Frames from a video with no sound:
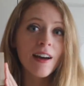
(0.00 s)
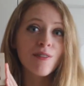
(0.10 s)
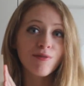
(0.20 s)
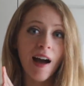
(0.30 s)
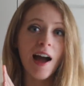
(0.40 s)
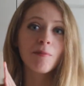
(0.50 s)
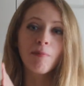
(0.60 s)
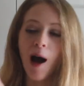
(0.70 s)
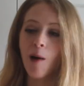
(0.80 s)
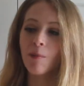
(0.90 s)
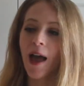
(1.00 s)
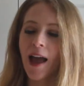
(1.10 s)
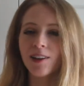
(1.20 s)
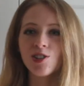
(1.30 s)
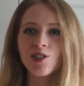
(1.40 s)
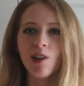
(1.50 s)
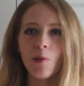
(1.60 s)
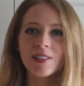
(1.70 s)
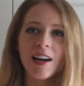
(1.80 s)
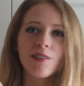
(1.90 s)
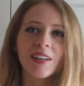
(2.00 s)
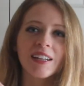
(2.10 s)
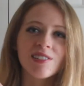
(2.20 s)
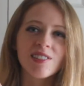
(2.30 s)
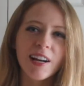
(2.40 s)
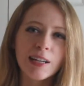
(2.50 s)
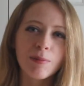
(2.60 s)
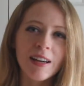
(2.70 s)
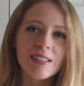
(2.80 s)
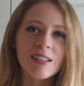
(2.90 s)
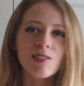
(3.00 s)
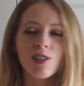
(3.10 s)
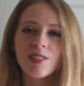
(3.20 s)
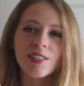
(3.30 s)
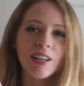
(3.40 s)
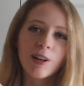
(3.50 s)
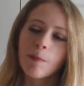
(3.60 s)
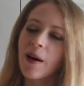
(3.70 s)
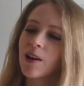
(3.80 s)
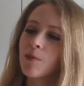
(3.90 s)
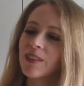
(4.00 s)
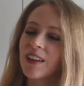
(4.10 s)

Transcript: fat bum and she's always kind of getting stuck in places or sticking her butt up in